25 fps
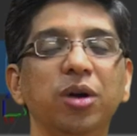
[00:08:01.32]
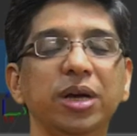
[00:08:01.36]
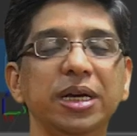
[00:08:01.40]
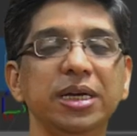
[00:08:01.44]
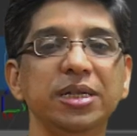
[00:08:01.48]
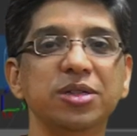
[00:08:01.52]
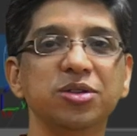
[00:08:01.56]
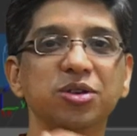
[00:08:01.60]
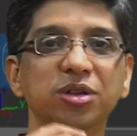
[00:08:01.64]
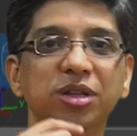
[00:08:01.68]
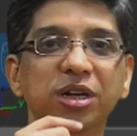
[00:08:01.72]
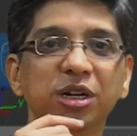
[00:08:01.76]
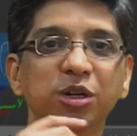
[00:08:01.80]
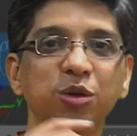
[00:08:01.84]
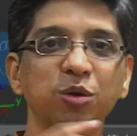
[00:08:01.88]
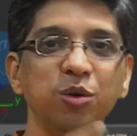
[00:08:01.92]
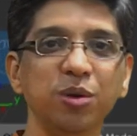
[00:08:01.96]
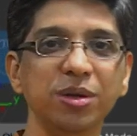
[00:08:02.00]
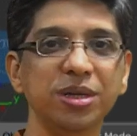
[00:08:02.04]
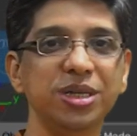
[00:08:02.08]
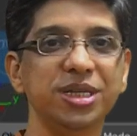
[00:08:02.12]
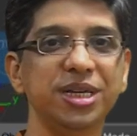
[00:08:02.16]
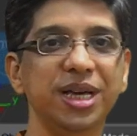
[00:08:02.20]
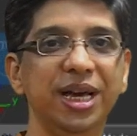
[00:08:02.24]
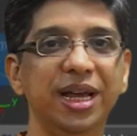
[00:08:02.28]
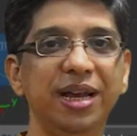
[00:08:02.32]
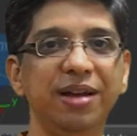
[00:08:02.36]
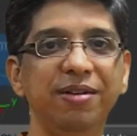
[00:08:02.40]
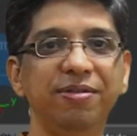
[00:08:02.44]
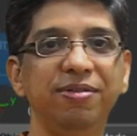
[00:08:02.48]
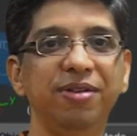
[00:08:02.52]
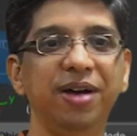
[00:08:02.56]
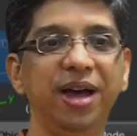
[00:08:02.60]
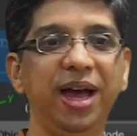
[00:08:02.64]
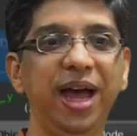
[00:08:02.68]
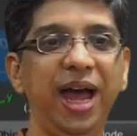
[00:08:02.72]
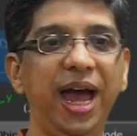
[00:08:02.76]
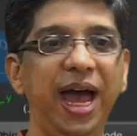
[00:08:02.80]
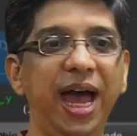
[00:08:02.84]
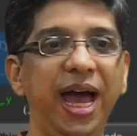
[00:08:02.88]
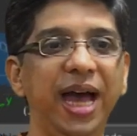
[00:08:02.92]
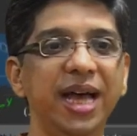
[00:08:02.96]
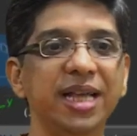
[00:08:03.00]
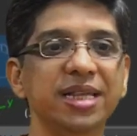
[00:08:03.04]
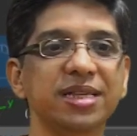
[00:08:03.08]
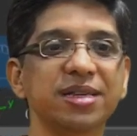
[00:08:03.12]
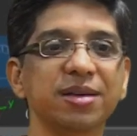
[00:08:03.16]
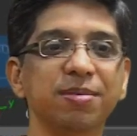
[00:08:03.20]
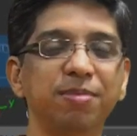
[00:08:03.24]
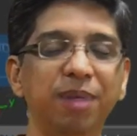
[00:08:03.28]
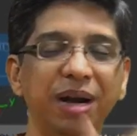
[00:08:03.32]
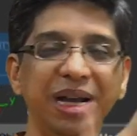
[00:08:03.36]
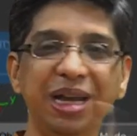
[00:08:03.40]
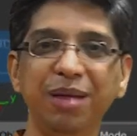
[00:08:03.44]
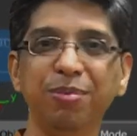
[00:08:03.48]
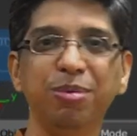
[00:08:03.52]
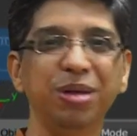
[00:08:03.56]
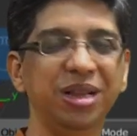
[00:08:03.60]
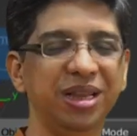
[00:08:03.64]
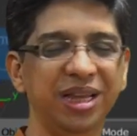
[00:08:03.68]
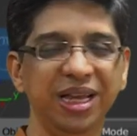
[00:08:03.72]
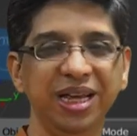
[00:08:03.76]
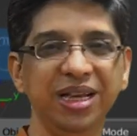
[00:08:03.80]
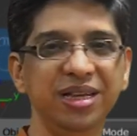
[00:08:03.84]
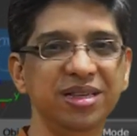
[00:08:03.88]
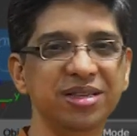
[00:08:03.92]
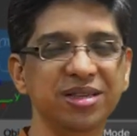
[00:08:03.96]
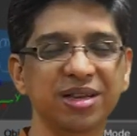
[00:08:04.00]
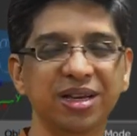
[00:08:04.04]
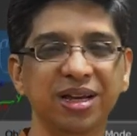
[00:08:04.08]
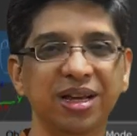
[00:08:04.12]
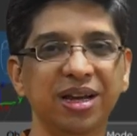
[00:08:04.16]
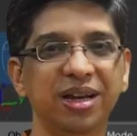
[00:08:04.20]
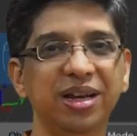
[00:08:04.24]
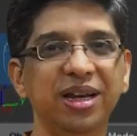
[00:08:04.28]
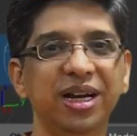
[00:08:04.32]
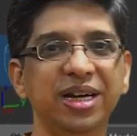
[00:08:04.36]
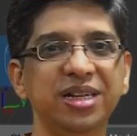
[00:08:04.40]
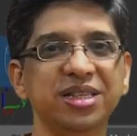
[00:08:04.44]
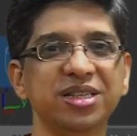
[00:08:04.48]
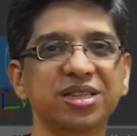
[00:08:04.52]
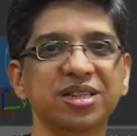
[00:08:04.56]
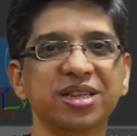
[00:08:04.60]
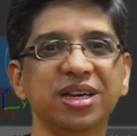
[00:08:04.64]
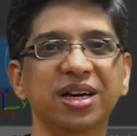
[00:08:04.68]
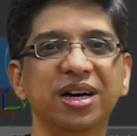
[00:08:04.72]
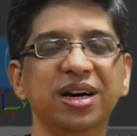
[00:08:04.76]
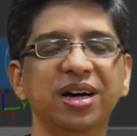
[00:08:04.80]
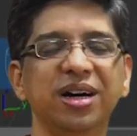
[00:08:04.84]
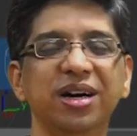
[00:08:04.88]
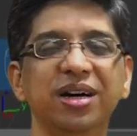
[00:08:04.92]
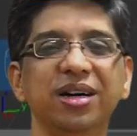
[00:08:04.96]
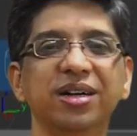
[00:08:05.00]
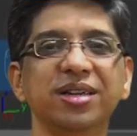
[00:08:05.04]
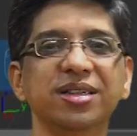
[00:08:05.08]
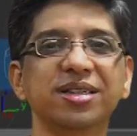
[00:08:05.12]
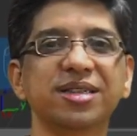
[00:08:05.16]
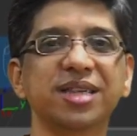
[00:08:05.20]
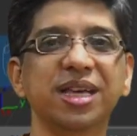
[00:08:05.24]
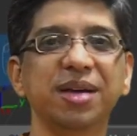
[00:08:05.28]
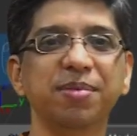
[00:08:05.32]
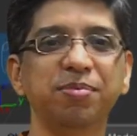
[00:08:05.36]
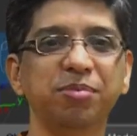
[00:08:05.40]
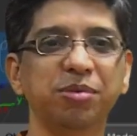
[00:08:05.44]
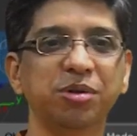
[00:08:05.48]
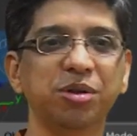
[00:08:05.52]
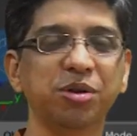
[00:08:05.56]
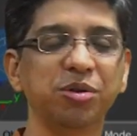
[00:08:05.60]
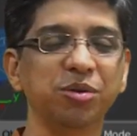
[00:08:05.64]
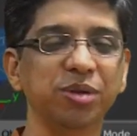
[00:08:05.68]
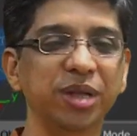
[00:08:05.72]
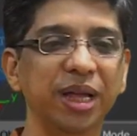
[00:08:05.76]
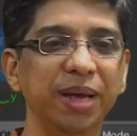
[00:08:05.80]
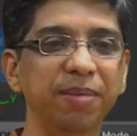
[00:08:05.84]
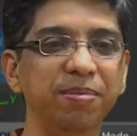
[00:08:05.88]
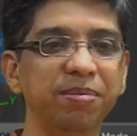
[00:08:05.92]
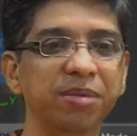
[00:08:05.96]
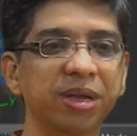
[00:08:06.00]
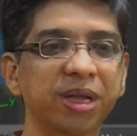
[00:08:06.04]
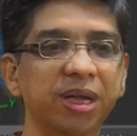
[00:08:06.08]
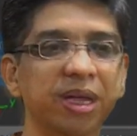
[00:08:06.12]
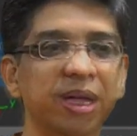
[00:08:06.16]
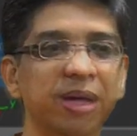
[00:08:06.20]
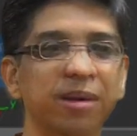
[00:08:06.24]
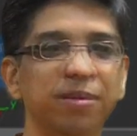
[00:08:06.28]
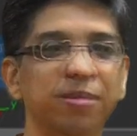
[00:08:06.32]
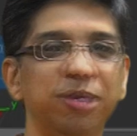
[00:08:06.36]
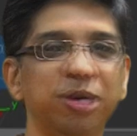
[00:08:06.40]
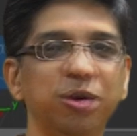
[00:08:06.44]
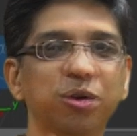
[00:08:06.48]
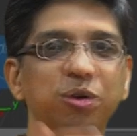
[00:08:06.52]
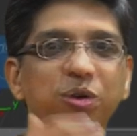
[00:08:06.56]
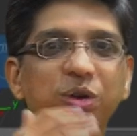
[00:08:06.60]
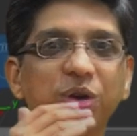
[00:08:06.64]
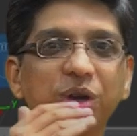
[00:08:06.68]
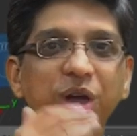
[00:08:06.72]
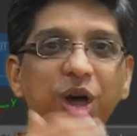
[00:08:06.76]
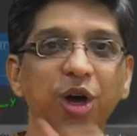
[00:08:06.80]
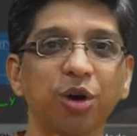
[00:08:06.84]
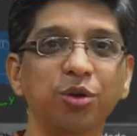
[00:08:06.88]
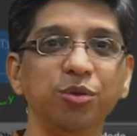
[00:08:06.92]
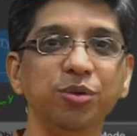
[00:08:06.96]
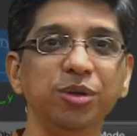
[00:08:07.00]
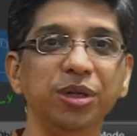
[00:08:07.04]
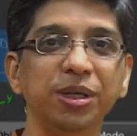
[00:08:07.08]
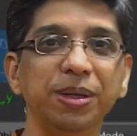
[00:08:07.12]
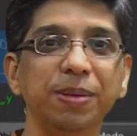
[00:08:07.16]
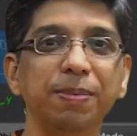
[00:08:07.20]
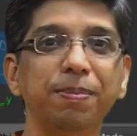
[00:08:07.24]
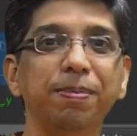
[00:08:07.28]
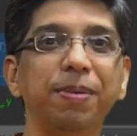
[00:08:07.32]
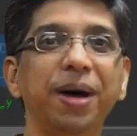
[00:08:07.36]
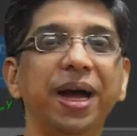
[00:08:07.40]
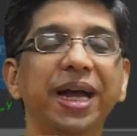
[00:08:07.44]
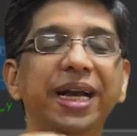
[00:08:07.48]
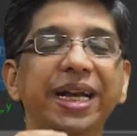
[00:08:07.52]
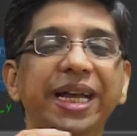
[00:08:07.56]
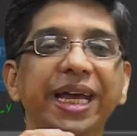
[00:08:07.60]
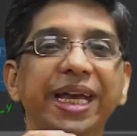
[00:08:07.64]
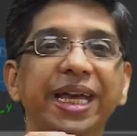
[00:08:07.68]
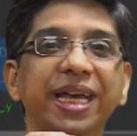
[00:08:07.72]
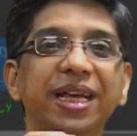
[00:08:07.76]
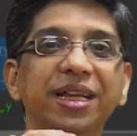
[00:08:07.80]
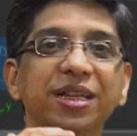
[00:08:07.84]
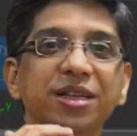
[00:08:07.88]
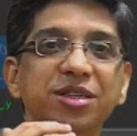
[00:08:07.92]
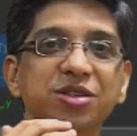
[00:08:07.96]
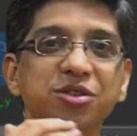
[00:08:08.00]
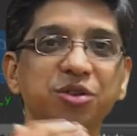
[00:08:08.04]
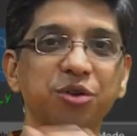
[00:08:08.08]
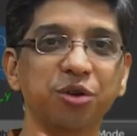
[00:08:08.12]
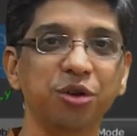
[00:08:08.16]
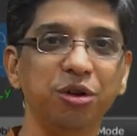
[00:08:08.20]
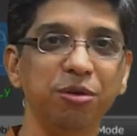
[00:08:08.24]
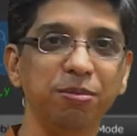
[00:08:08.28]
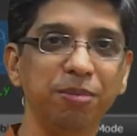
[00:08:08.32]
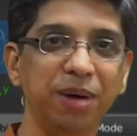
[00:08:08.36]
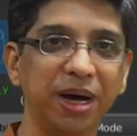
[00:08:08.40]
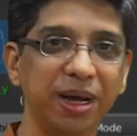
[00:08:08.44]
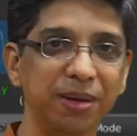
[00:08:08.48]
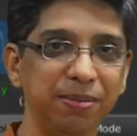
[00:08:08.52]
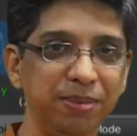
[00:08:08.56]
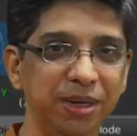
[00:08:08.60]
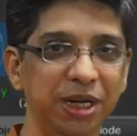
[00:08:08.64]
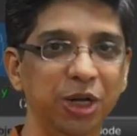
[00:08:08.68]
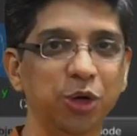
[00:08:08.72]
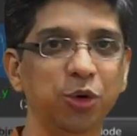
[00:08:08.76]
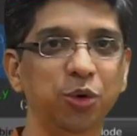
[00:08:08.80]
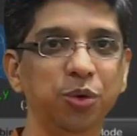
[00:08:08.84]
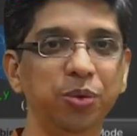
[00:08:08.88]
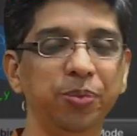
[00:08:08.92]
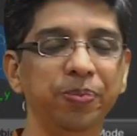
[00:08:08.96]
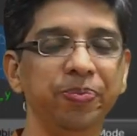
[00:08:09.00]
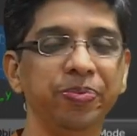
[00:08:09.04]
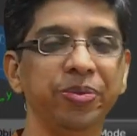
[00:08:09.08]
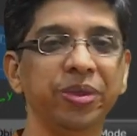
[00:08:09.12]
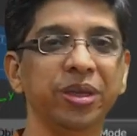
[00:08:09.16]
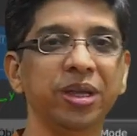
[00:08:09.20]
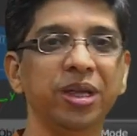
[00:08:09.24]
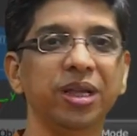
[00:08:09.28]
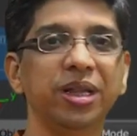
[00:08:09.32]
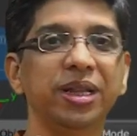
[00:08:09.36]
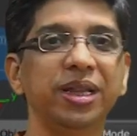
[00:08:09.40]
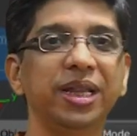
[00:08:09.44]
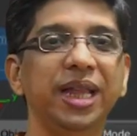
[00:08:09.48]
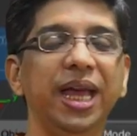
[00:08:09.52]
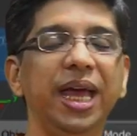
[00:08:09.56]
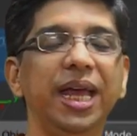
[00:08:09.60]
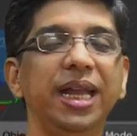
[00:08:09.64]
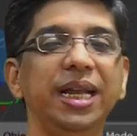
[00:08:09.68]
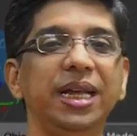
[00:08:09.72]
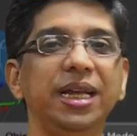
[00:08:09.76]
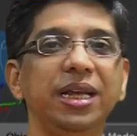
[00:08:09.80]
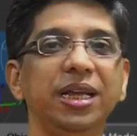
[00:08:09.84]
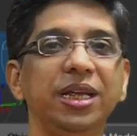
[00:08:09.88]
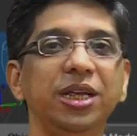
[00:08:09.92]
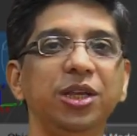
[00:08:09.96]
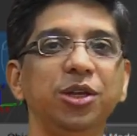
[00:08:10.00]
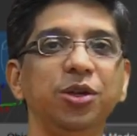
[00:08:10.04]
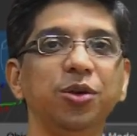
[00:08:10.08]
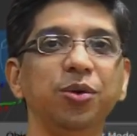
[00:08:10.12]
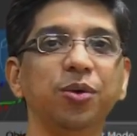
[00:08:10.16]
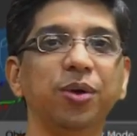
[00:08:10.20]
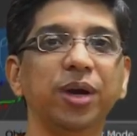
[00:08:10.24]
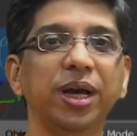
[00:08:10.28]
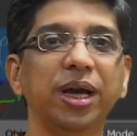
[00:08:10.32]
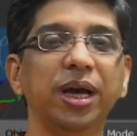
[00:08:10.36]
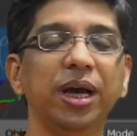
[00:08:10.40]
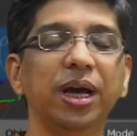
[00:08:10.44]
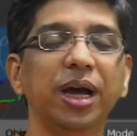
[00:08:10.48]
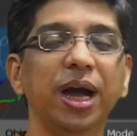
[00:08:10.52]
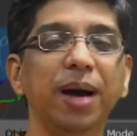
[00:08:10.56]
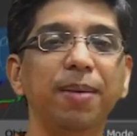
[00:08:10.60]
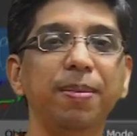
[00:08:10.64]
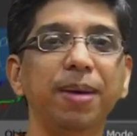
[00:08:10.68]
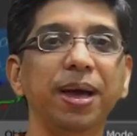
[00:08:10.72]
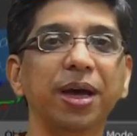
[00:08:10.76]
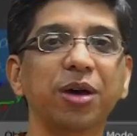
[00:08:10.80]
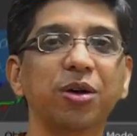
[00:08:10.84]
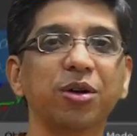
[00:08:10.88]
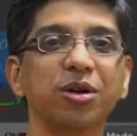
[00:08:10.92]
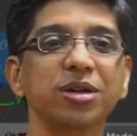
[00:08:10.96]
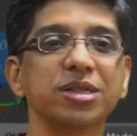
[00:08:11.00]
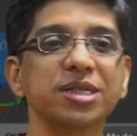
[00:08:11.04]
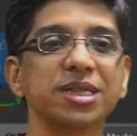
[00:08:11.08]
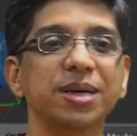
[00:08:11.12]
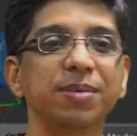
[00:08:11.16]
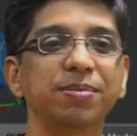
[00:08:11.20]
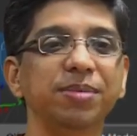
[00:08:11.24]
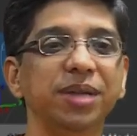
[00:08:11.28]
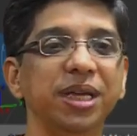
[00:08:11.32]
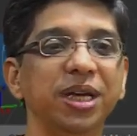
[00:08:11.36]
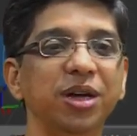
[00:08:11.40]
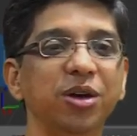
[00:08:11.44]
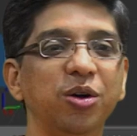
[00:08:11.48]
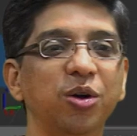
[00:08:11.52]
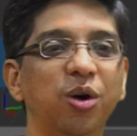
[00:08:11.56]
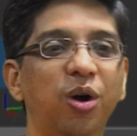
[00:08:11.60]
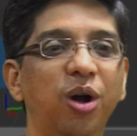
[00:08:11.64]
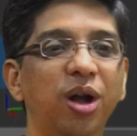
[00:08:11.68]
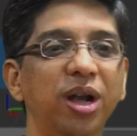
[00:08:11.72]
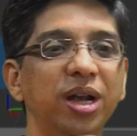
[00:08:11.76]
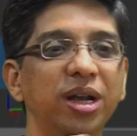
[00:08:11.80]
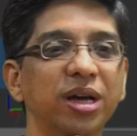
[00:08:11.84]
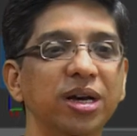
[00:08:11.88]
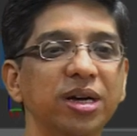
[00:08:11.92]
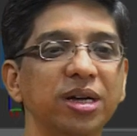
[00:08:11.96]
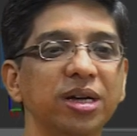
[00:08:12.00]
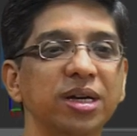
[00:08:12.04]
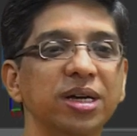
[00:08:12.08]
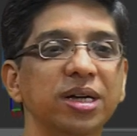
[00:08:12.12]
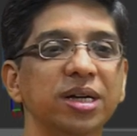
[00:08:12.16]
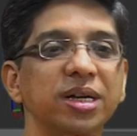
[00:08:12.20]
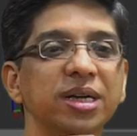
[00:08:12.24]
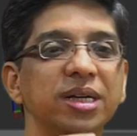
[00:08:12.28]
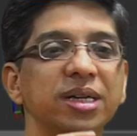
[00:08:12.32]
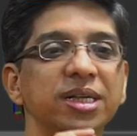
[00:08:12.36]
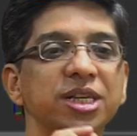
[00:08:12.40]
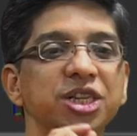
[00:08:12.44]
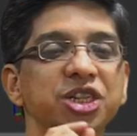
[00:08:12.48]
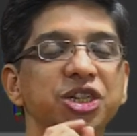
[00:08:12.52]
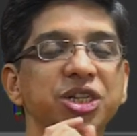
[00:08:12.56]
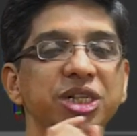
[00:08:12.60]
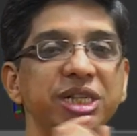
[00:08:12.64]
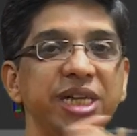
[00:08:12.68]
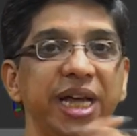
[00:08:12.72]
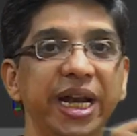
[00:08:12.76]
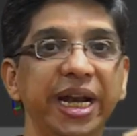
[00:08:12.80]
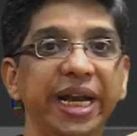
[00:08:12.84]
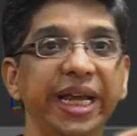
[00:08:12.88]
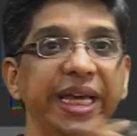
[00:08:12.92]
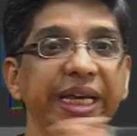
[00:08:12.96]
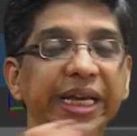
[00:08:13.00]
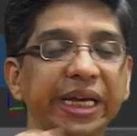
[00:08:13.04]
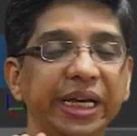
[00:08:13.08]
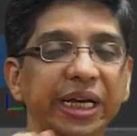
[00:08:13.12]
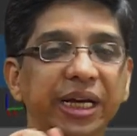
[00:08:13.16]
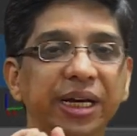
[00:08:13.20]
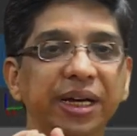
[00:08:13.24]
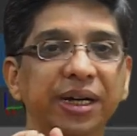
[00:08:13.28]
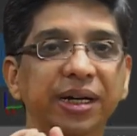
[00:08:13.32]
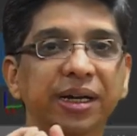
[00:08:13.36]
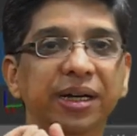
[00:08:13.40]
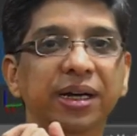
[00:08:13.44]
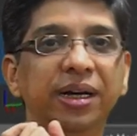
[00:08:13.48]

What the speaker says: Okay, so the tool shelf has multiple things. Let us skip through them. If you go down by taking the scroll bar below, then you come across something called shading.